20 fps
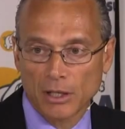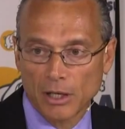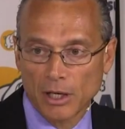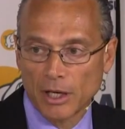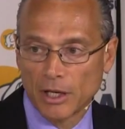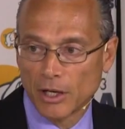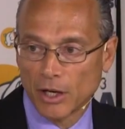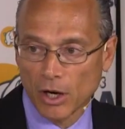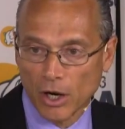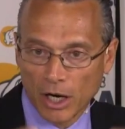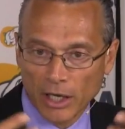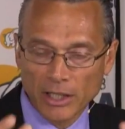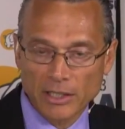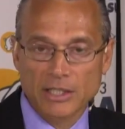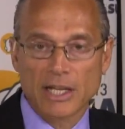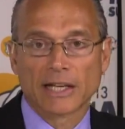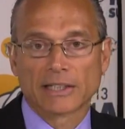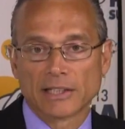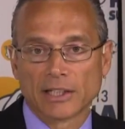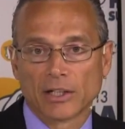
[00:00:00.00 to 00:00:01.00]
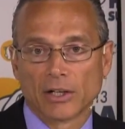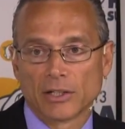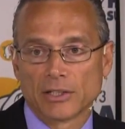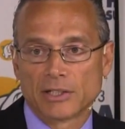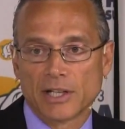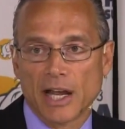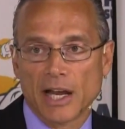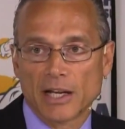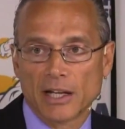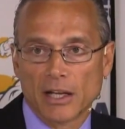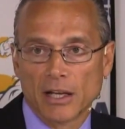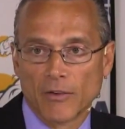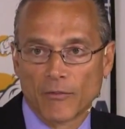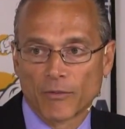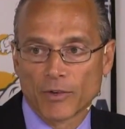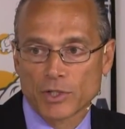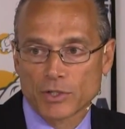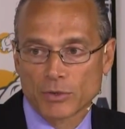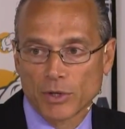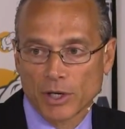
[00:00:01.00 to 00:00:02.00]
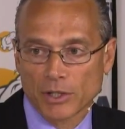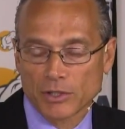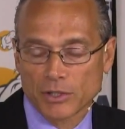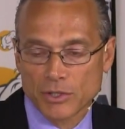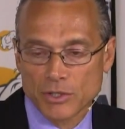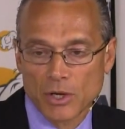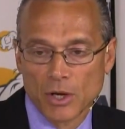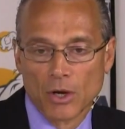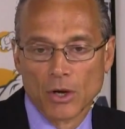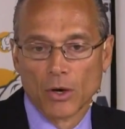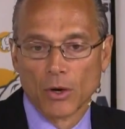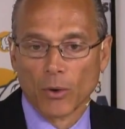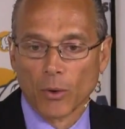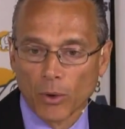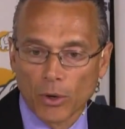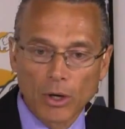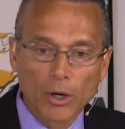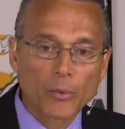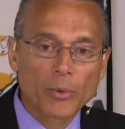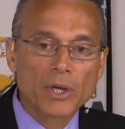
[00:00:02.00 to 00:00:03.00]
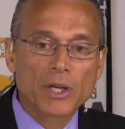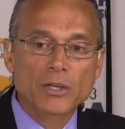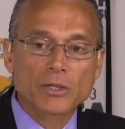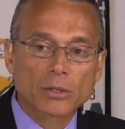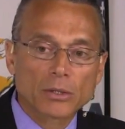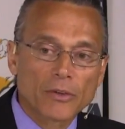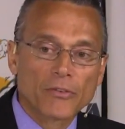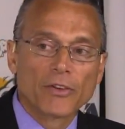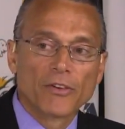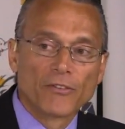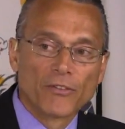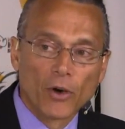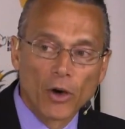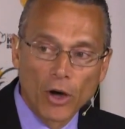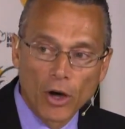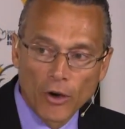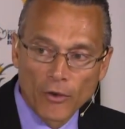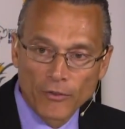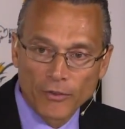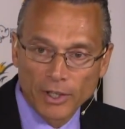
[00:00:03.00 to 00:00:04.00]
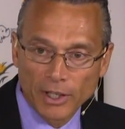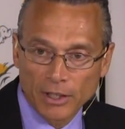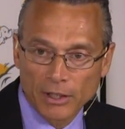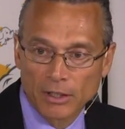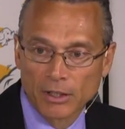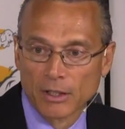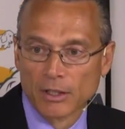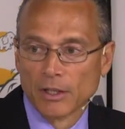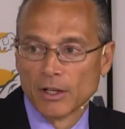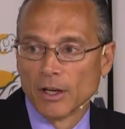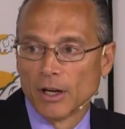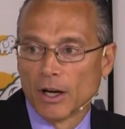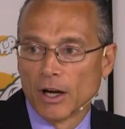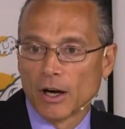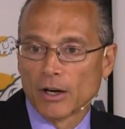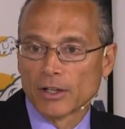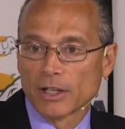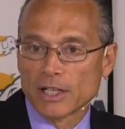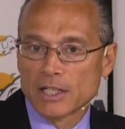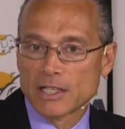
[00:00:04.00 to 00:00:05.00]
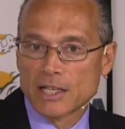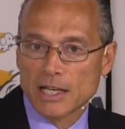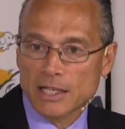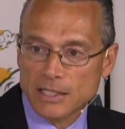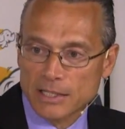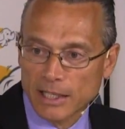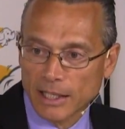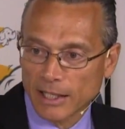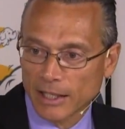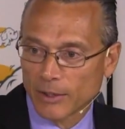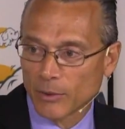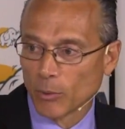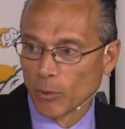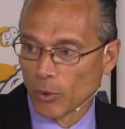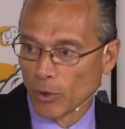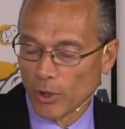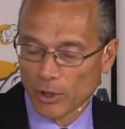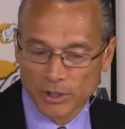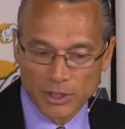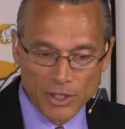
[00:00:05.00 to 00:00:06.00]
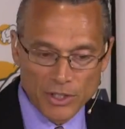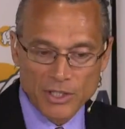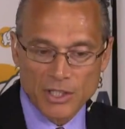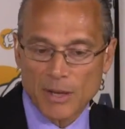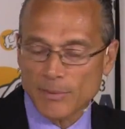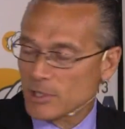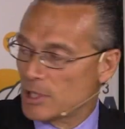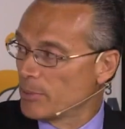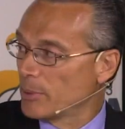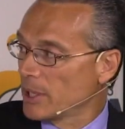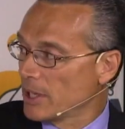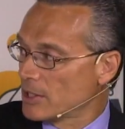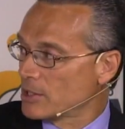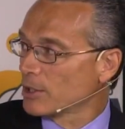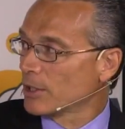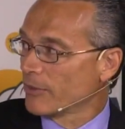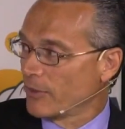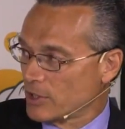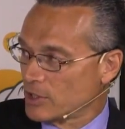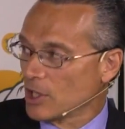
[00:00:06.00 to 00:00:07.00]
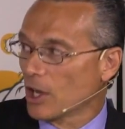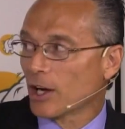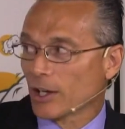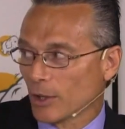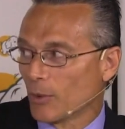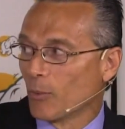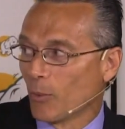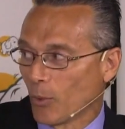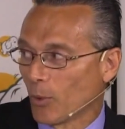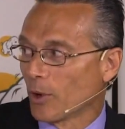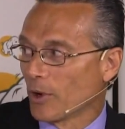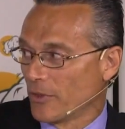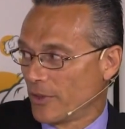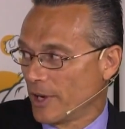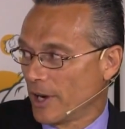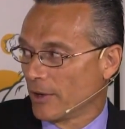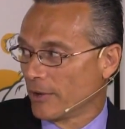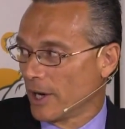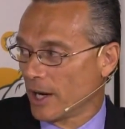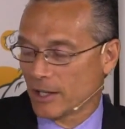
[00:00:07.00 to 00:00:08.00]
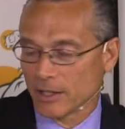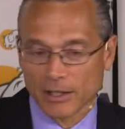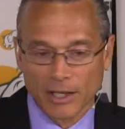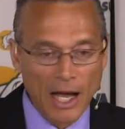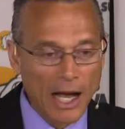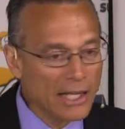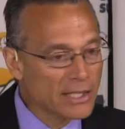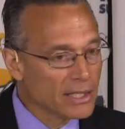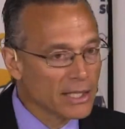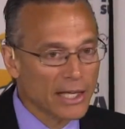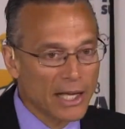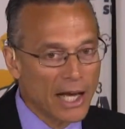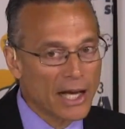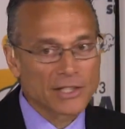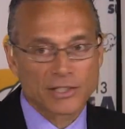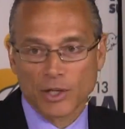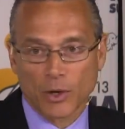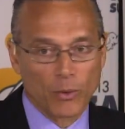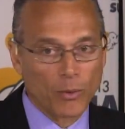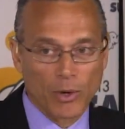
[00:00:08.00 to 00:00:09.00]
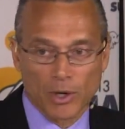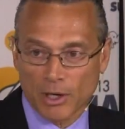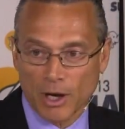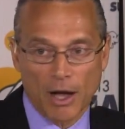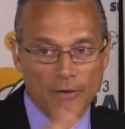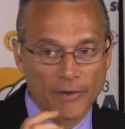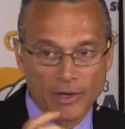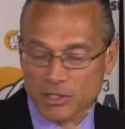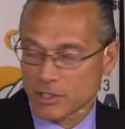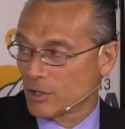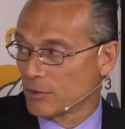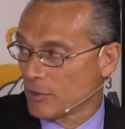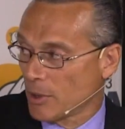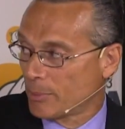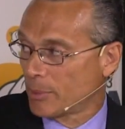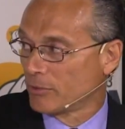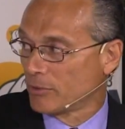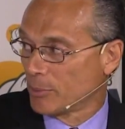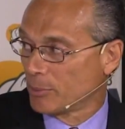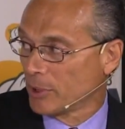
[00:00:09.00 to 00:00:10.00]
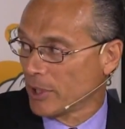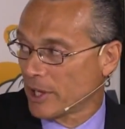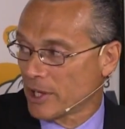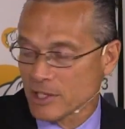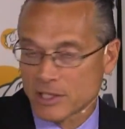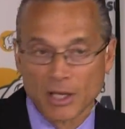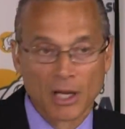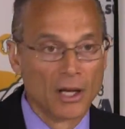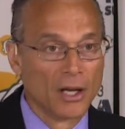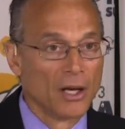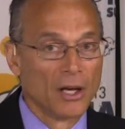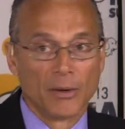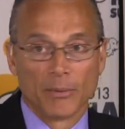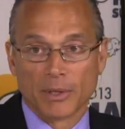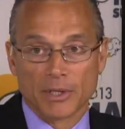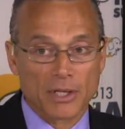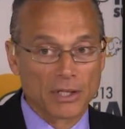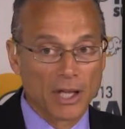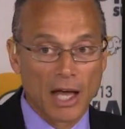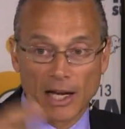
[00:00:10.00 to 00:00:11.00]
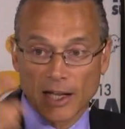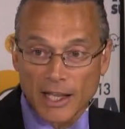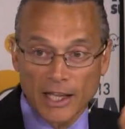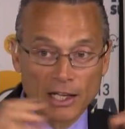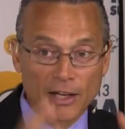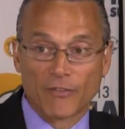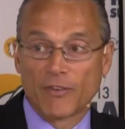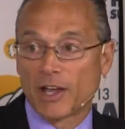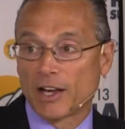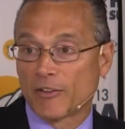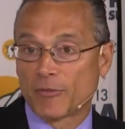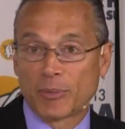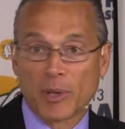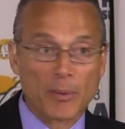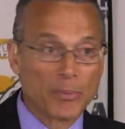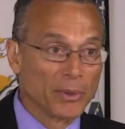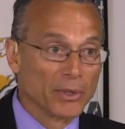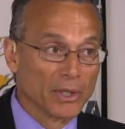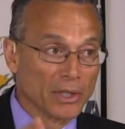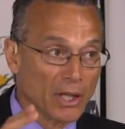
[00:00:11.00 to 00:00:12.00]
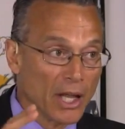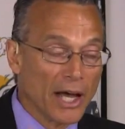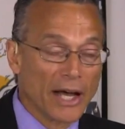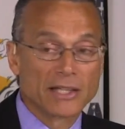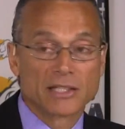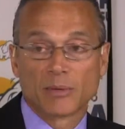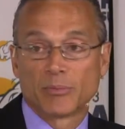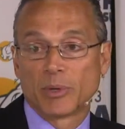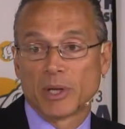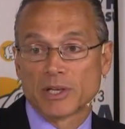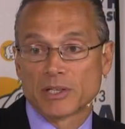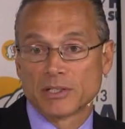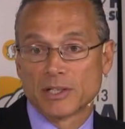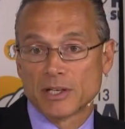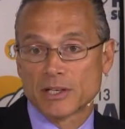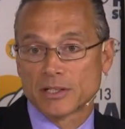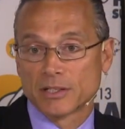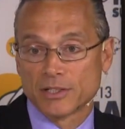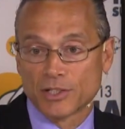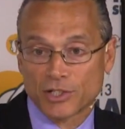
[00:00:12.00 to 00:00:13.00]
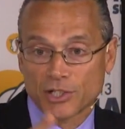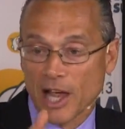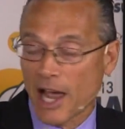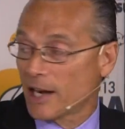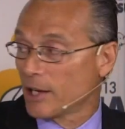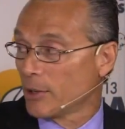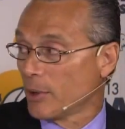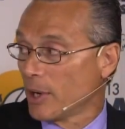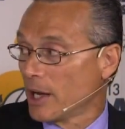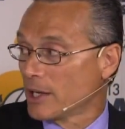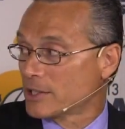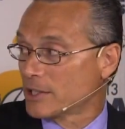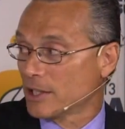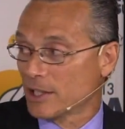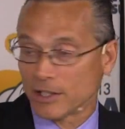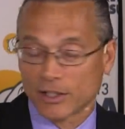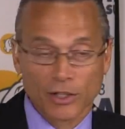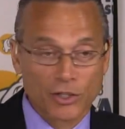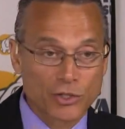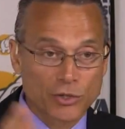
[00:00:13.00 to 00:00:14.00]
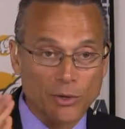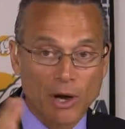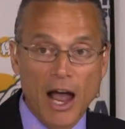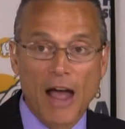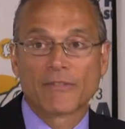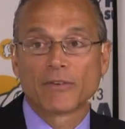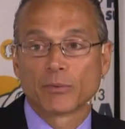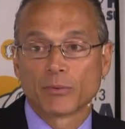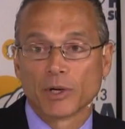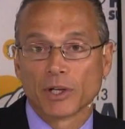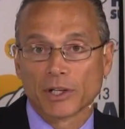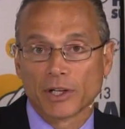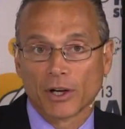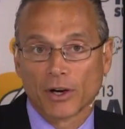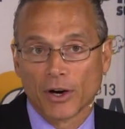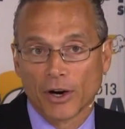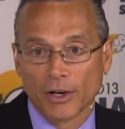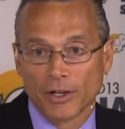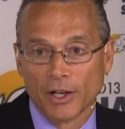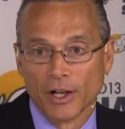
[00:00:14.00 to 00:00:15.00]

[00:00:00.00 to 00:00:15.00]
and architecting our data infrastructures, or are we sort of evolving our existing world? And there seems to be sort of a tug of war there, right? The IT guys don't want to obviously rip and replace, but there's a lot of innovative people in lines of business and shadow IT that are driving really hard.